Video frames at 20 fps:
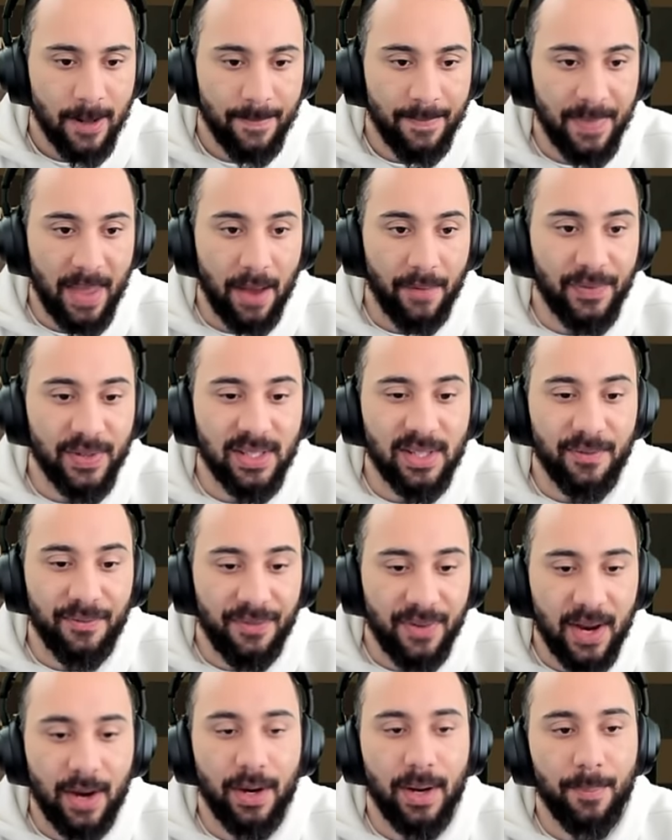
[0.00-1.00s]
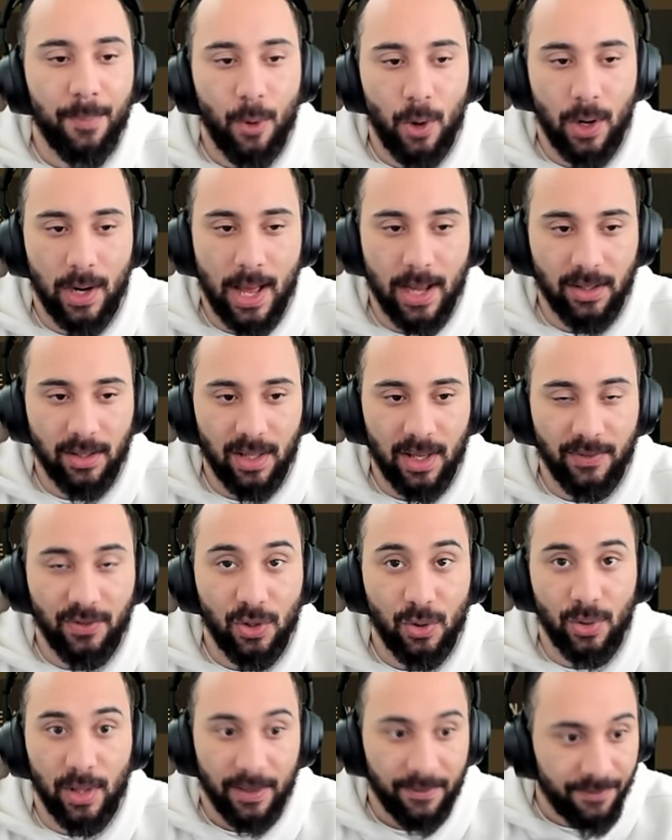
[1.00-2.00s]
Now, if it's a very important enclave
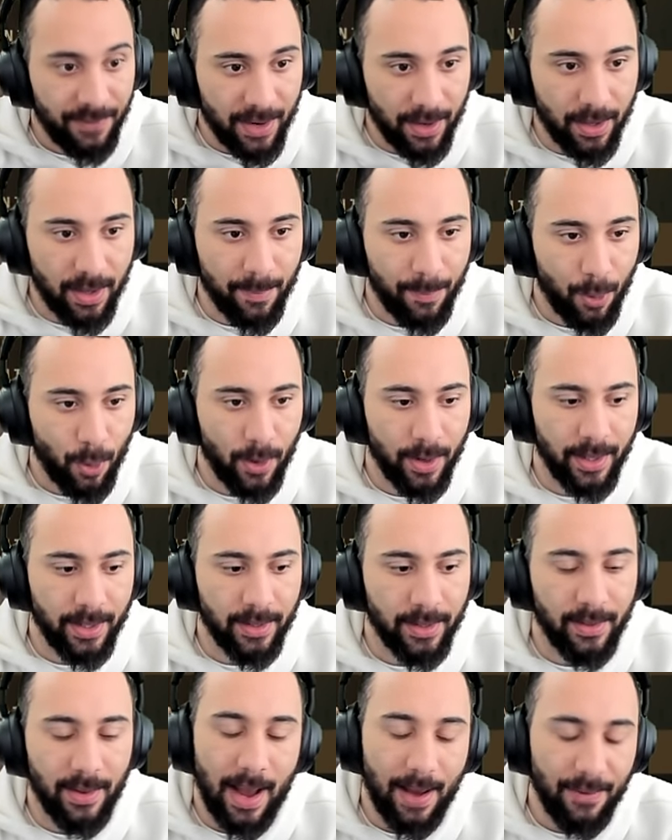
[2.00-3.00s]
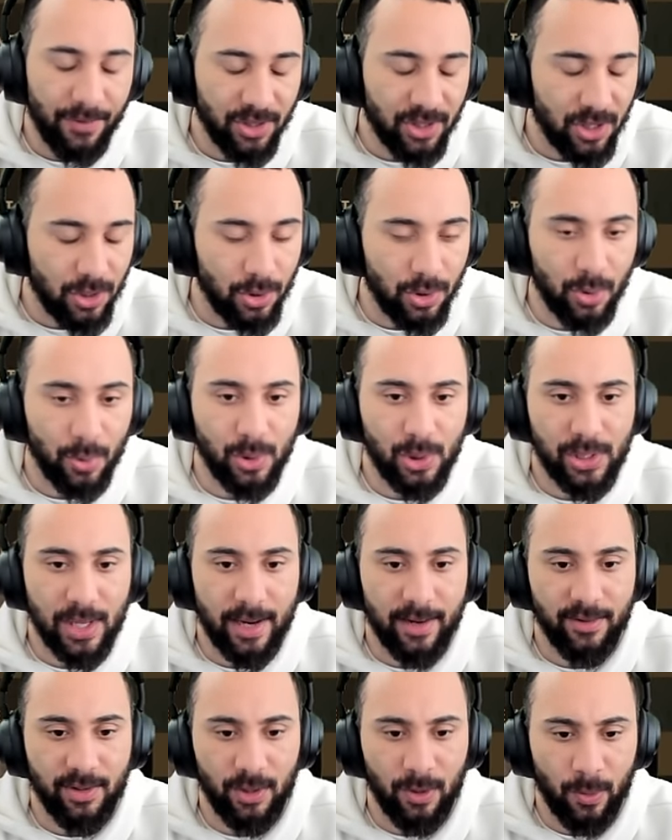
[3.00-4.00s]
to you, like very important, obviously you do what you
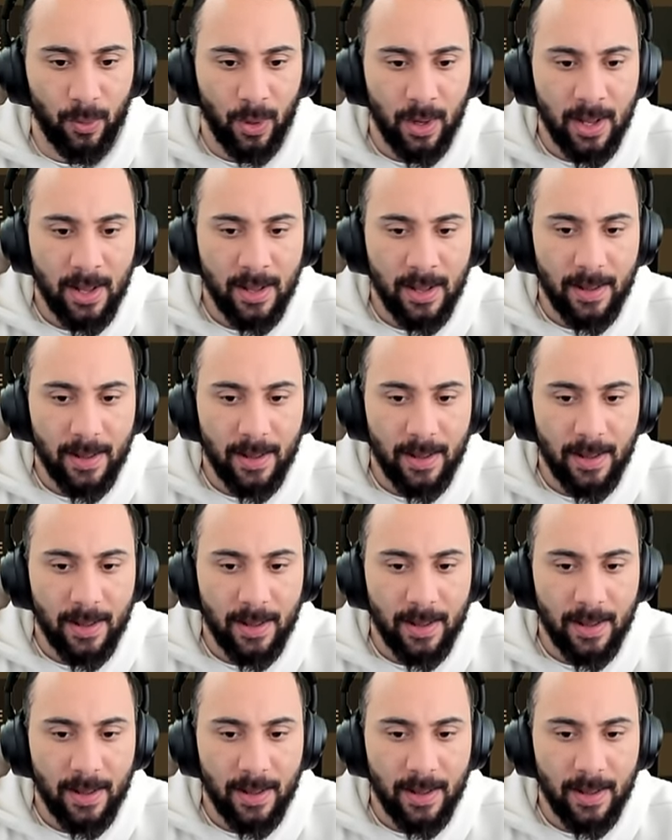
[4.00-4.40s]
got to do.